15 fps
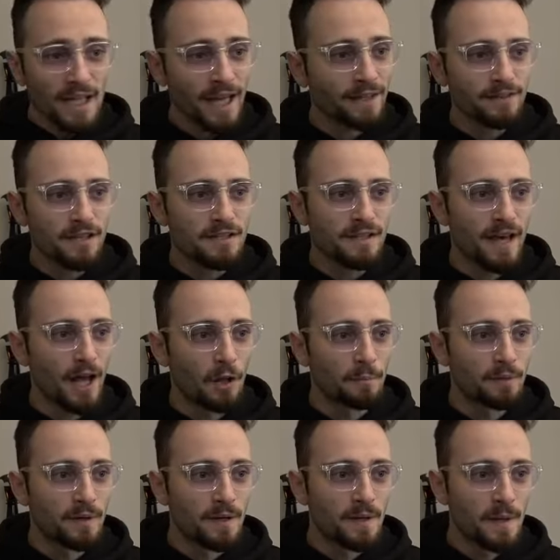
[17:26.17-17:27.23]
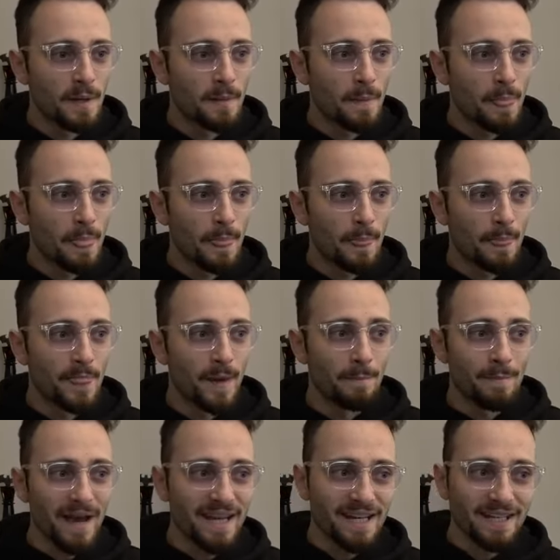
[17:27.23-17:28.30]
It doesn't help. The
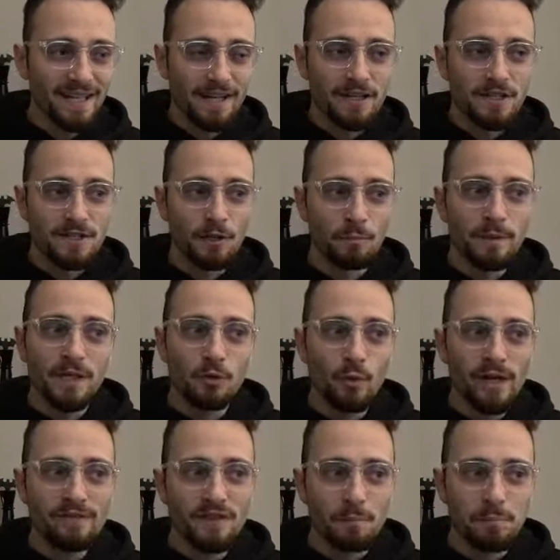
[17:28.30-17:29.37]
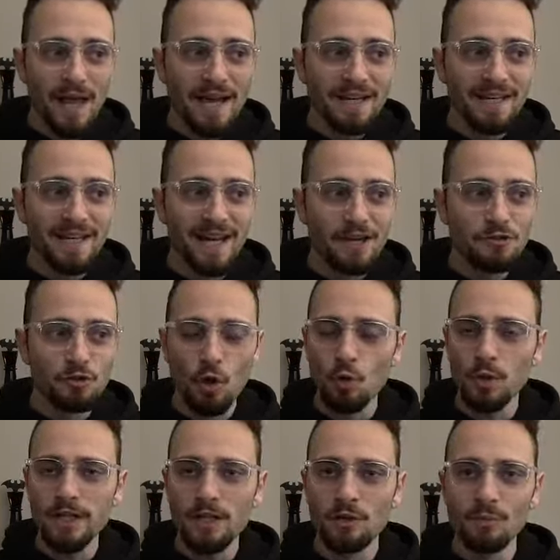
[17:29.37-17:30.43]
mating net is still being weaved. The black king has no
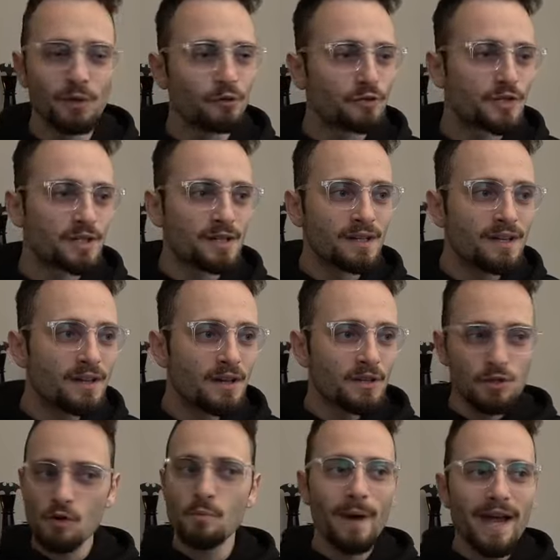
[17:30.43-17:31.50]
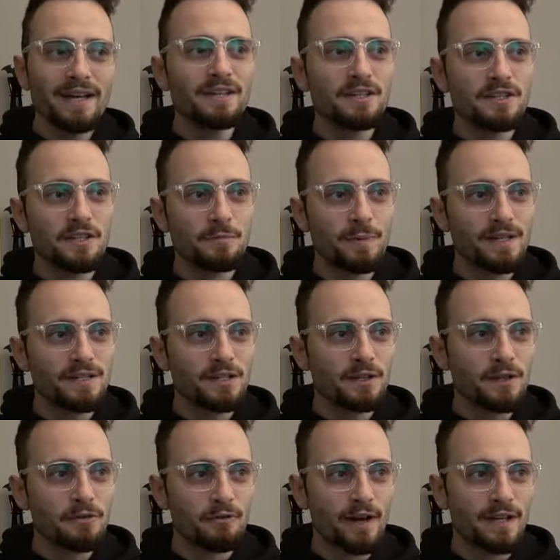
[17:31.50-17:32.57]
legal moves. So Magnus is
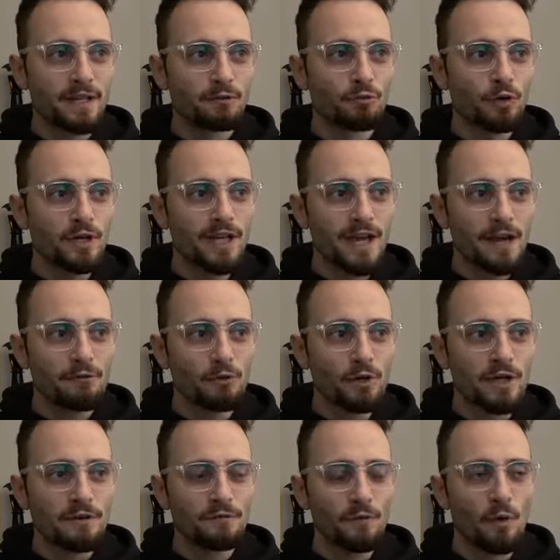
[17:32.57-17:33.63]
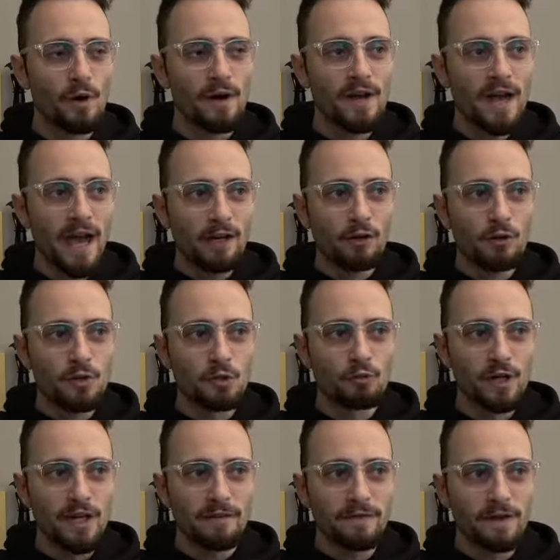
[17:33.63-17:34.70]
basically threatening Rook E eight, Rook E four, and also
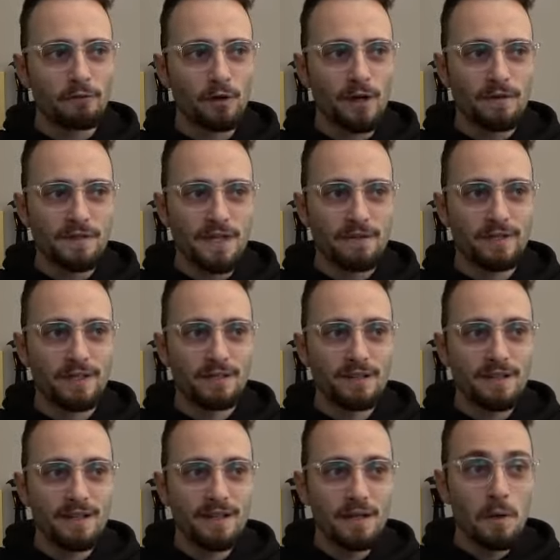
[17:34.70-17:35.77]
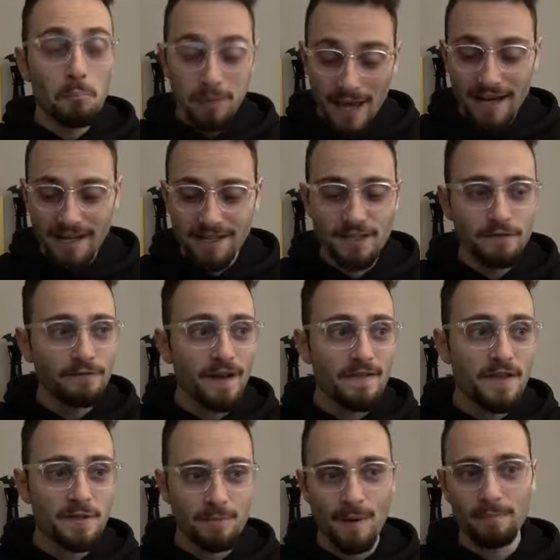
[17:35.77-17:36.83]
Rook F eight, Rook F seven. Black can
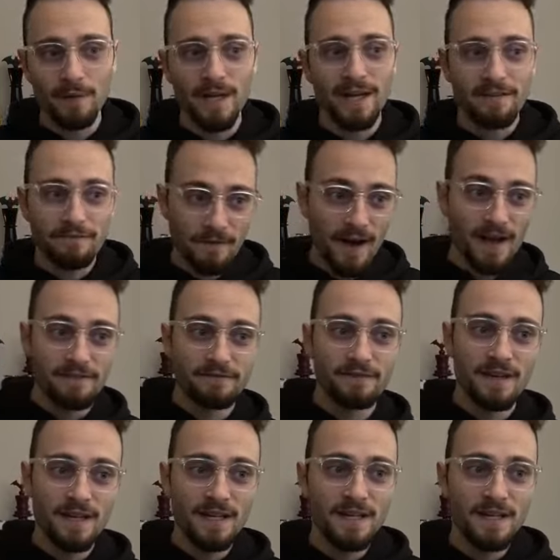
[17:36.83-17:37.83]
defend this by playing F five.